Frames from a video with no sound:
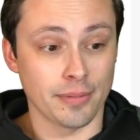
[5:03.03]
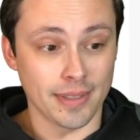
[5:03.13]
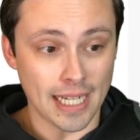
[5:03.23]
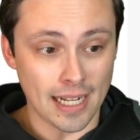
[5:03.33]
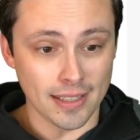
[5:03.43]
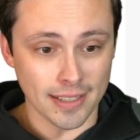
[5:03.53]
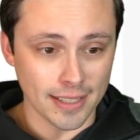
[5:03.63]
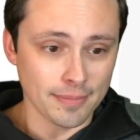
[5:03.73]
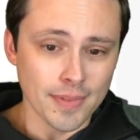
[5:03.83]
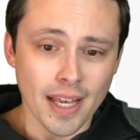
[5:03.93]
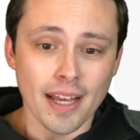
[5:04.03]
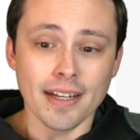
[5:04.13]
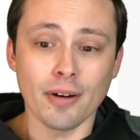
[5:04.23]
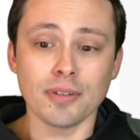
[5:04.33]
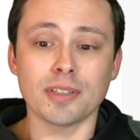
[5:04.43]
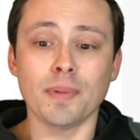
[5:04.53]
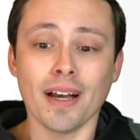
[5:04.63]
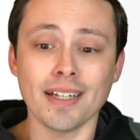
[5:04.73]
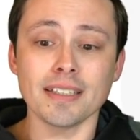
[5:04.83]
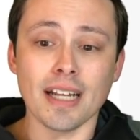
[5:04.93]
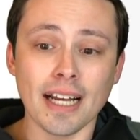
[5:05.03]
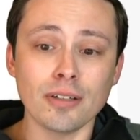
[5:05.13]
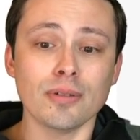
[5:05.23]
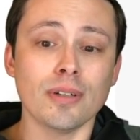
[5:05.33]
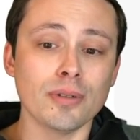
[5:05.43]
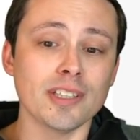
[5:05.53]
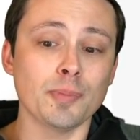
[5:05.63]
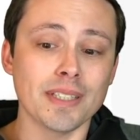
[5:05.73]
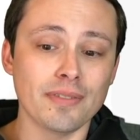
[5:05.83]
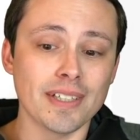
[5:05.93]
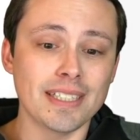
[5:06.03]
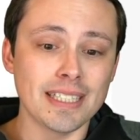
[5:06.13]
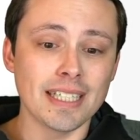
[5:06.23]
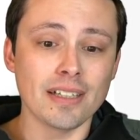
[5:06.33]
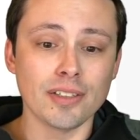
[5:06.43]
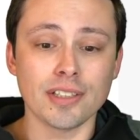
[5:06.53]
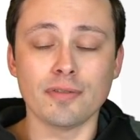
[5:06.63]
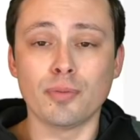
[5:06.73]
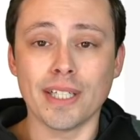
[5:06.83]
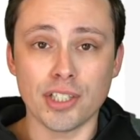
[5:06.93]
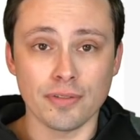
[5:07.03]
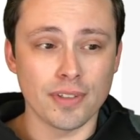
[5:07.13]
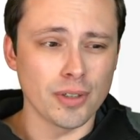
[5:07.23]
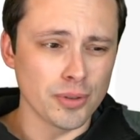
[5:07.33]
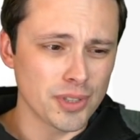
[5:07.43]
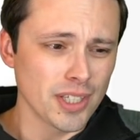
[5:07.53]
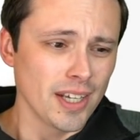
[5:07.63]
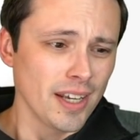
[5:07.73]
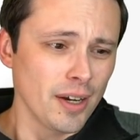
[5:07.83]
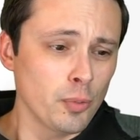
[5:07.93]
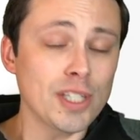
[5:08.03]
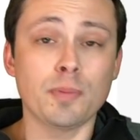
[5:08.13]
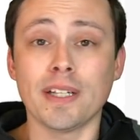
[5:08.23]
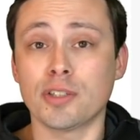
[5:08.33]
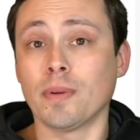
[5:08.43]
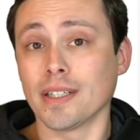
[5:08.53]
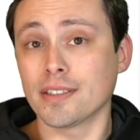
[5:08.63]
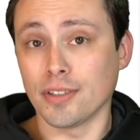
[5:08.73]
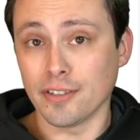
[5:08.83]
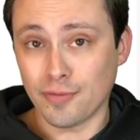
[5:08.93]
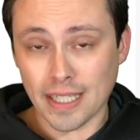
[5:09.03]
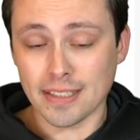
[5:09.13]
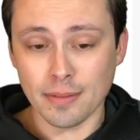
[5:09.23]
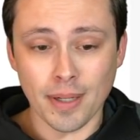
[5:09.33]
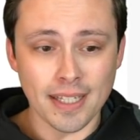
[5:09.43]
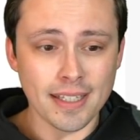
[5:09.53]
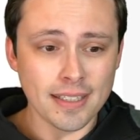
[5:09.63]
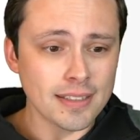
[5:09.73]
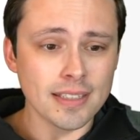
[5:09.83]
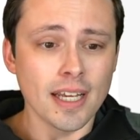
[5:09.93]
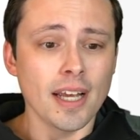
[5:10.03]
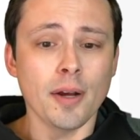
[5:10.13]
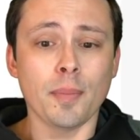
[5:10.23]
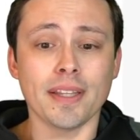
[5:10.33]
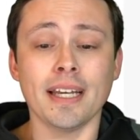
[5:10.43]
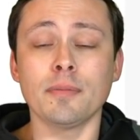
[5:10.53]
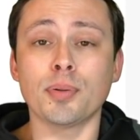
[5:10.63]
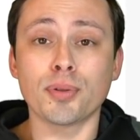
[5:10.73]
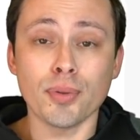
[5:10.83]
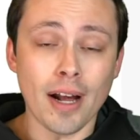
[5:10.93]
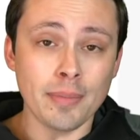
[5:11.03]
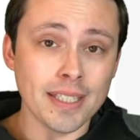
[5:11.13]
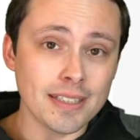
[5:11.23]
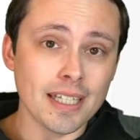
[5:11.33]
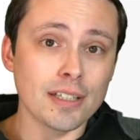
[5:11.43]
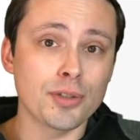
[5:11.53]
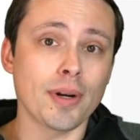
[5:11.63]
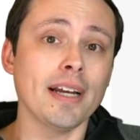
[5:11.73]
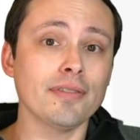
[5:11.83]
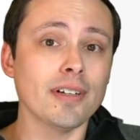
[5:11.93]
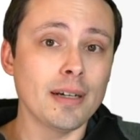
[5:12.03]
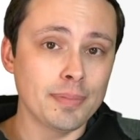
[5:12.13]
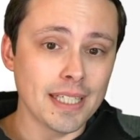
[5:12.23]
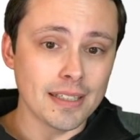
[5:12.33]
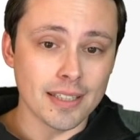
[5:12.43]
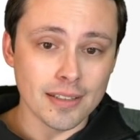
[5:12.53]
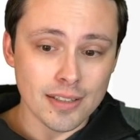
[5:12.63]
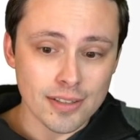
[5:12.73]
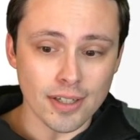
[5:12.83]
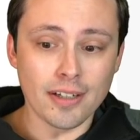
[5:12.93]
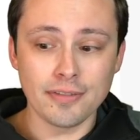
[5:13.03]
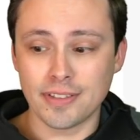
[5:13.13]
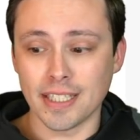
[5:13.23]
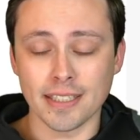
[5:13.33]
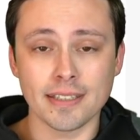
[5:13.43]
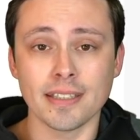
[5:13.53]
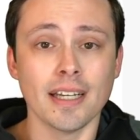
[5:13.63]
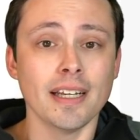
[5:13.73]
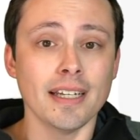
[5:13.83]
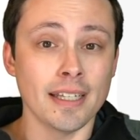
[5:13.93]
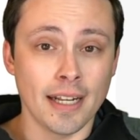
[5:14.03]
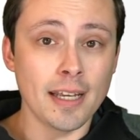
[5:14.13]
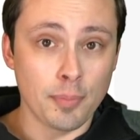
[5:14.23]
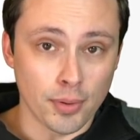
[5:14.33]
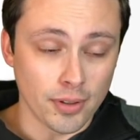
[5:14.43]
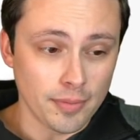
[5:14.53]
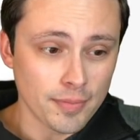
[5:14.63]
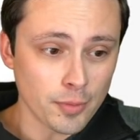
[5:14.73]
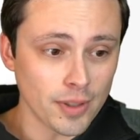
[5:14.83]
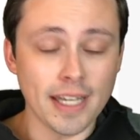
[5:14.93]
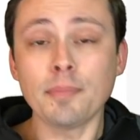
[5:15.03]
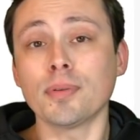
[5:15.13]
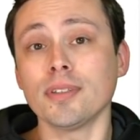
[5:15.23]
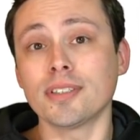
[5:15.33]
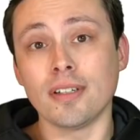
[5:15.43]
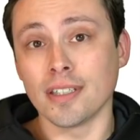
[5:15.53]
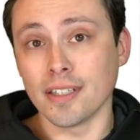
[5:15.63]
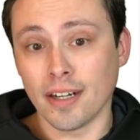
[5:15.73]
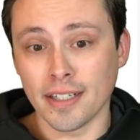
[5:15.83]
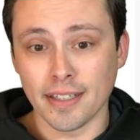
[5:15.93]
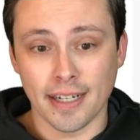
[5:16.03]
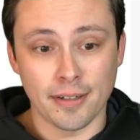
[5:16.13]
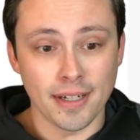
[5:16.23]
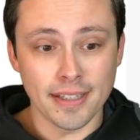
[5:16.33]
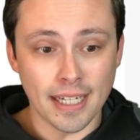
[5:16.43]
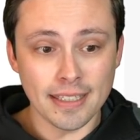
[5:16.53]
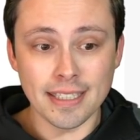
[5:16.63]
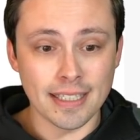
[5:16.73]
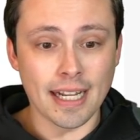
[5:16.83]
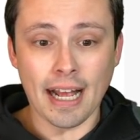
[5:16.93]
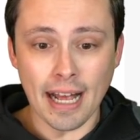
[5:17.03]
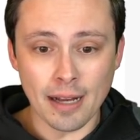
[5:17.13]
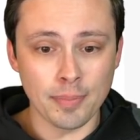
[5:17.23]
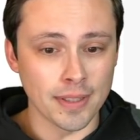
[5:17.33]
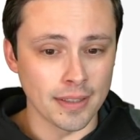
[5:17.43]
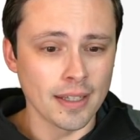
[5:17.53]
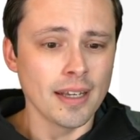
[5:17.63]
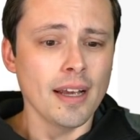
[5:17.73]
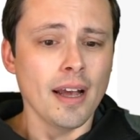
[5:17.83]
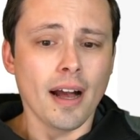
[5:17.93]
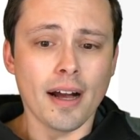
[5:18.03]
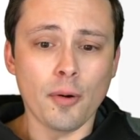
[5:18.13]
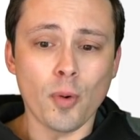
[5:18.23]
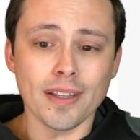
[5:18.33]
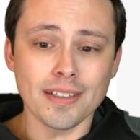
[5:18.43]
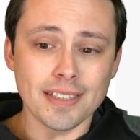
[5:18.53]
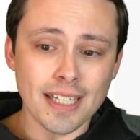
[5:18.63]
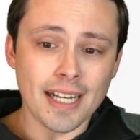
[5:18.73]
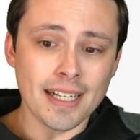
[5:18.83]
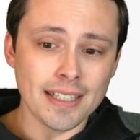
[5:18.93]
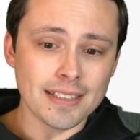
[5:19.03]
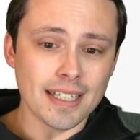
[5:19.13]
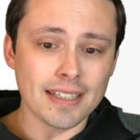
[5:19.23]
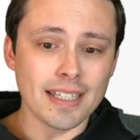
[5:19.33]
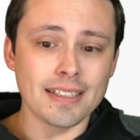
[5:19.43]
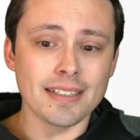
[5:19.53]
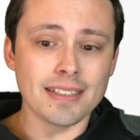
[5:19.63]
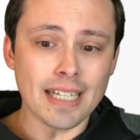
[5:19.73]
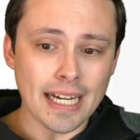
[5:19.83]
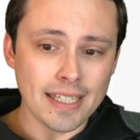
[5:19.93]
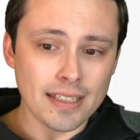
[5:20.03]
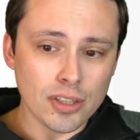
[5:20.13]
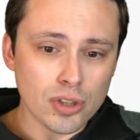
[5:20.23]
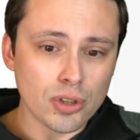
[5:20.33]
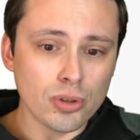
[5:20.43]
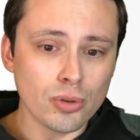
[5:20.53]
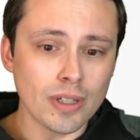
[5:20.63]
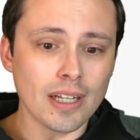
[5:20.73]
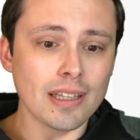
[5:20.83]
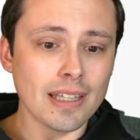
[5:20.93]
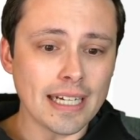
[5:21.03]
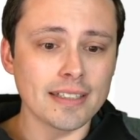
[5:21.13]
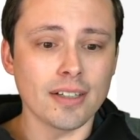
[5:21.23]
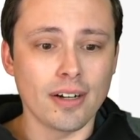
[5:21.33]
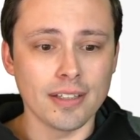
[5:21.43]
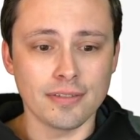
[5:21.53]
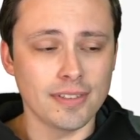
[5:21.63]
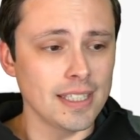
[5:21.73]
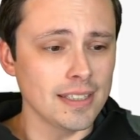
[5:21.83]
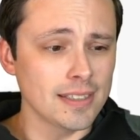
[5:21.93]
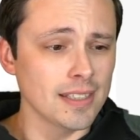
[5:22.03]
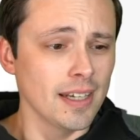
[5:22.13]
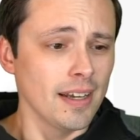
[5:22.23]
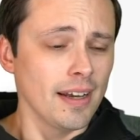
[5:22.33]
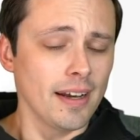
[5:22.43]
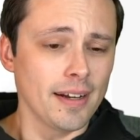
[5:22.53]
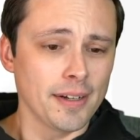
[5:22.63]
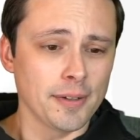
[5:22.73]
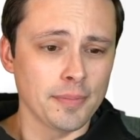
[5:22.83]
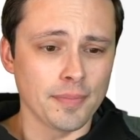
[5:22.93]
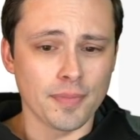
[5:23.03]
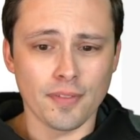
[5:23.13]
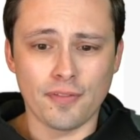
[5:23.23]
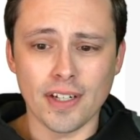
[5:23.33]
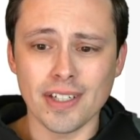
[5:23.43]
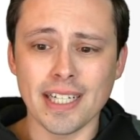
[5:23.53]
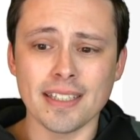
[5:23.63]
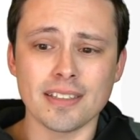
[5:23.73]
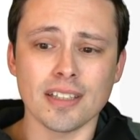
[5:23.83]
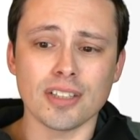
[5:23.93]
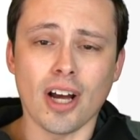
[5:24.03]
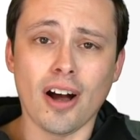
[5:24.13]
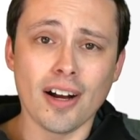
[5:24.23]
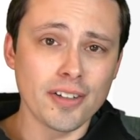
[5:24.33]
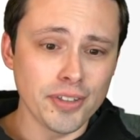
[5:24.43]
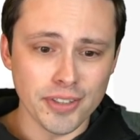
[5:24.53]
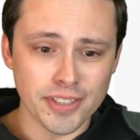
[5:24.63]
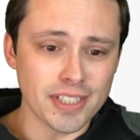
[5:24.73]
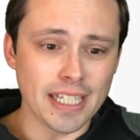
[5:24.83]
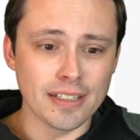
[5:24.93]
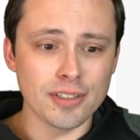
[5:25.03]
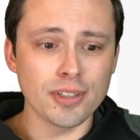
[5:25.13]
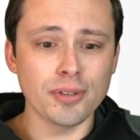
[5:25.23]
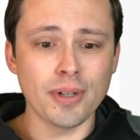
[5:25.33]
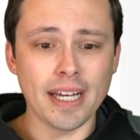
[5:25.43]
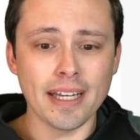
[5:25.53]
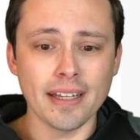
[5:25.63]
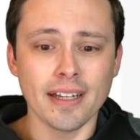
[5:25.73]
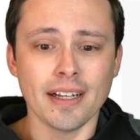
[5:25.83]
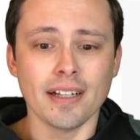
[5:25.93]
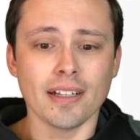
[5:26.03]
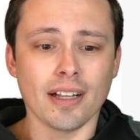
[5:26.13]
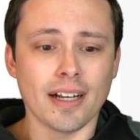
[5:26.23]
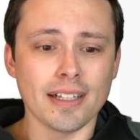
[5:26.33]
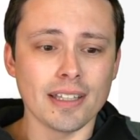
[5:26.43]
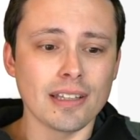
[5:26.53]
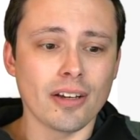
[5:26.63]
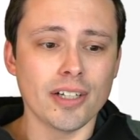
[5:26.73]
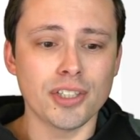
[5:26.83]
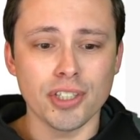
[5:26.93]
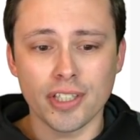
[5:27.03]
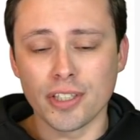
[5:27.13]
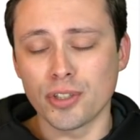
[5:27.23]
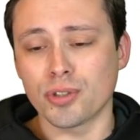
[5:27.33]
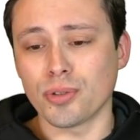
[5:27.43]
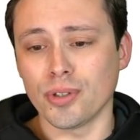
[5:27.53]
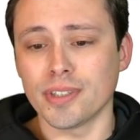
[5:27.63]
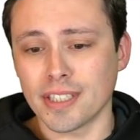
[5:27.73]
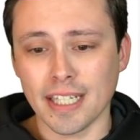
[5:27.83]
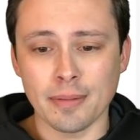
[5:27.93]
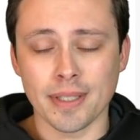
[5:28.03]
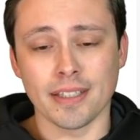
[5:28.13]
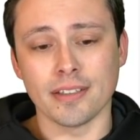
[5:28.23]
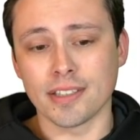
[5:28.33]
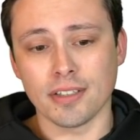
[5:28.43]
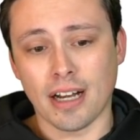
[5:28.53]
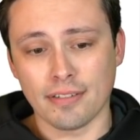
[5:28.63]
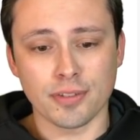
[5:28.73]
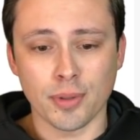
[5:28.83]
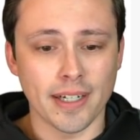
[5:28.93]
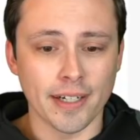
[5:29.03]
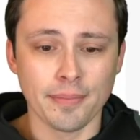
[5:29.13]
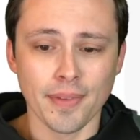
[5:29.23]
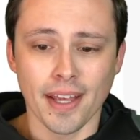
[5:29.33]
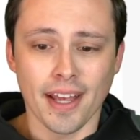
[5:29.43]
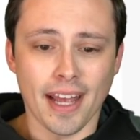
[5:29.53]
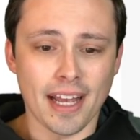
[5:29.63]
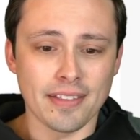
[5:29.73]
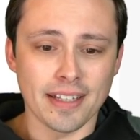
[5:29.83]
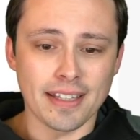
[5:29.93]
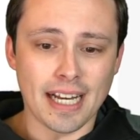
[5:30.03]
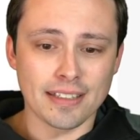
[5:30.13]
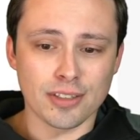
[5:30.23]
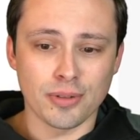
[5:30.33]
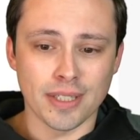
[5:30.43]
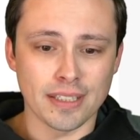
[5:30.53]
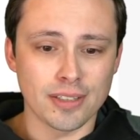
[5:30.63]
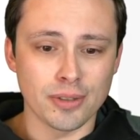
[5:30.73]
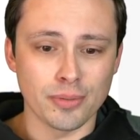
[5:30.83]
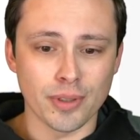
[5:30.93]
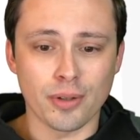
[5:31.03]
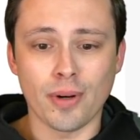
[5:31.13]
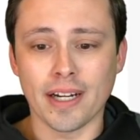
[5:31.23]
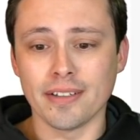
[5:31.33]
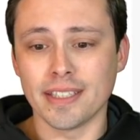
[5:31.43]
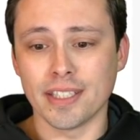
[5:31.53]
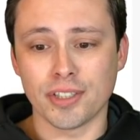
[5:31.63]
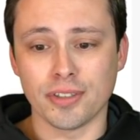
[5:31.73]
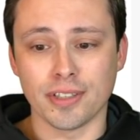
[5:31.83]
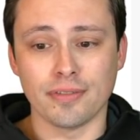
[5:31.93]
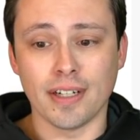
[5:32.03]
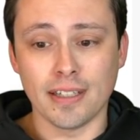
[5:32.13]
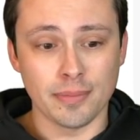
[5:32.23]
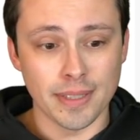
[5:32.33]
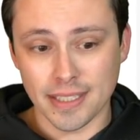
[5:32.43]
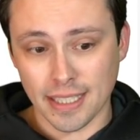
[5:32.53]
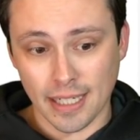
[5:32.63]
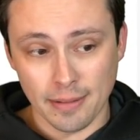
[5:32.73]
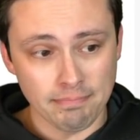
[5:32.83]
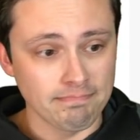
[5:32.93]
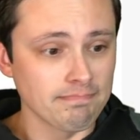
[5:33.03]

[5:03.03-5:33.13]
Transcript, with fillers: reality. Now, to be honest, I don't know the specific details of which of those which benchmarks are affected by this, but they had promised a driver update to solve this in April. Well, April's long gone now, and that didn't happen. Uh, what they're saying is that they decided to collect all of these um, various toggles into a uh, larger control scheme in their software and that that's going to require additional development time.